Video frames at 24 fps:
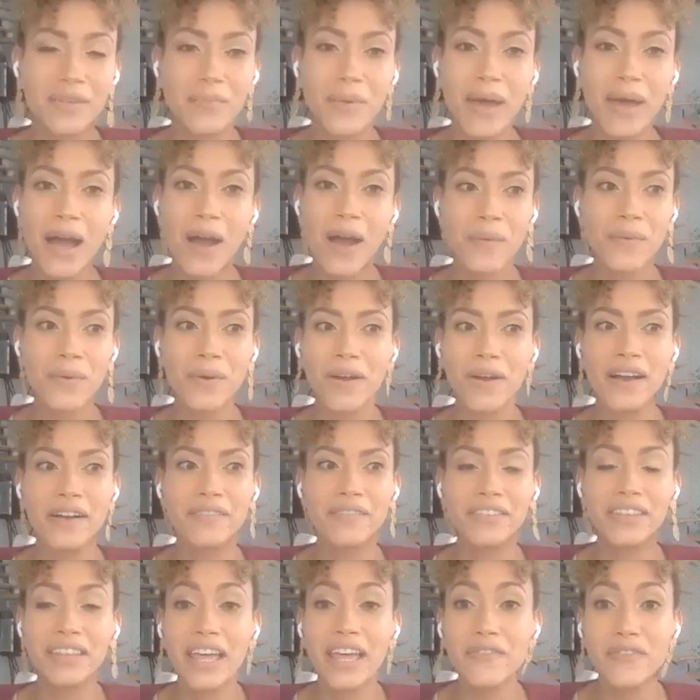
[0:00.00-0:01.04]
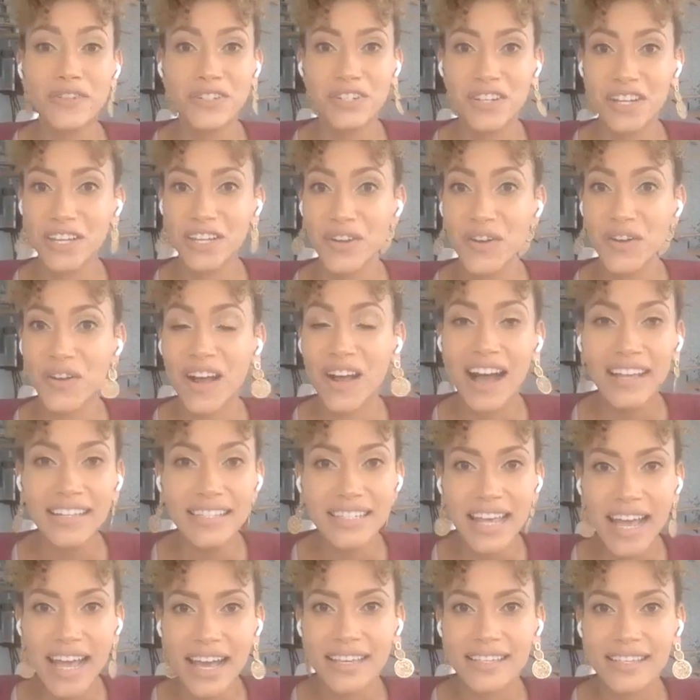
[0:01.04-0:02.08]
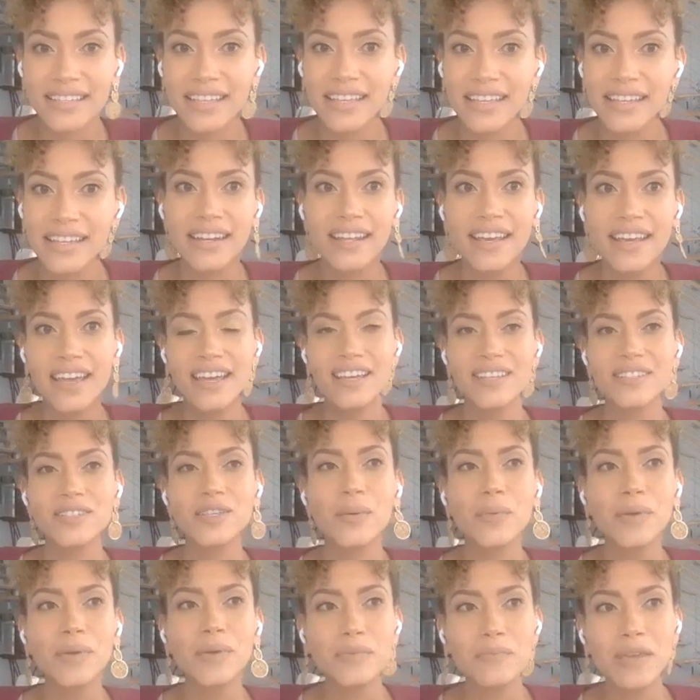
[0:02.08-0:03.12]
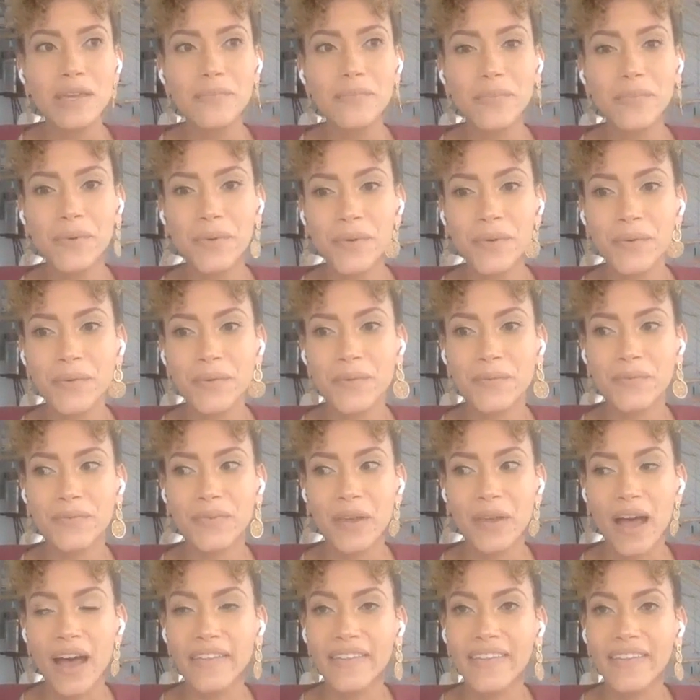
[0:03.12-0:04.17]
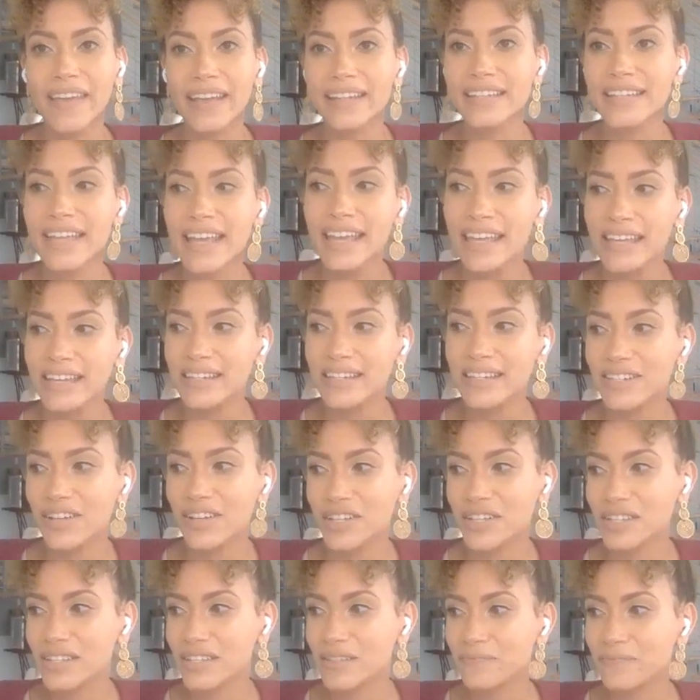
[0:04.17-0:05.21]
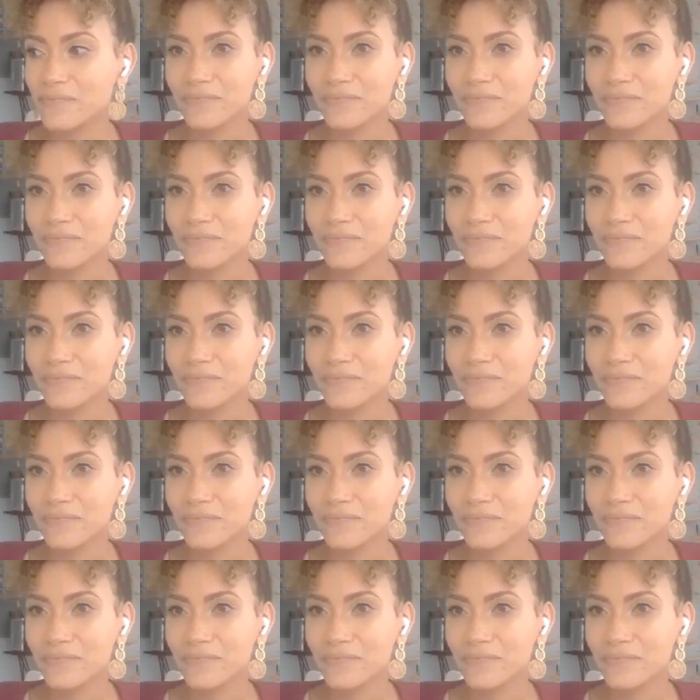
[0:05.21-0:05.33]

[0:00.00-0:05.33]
power of mm-hmm. leveraging mm-hmm. your contacts and so many people on LinkedIn just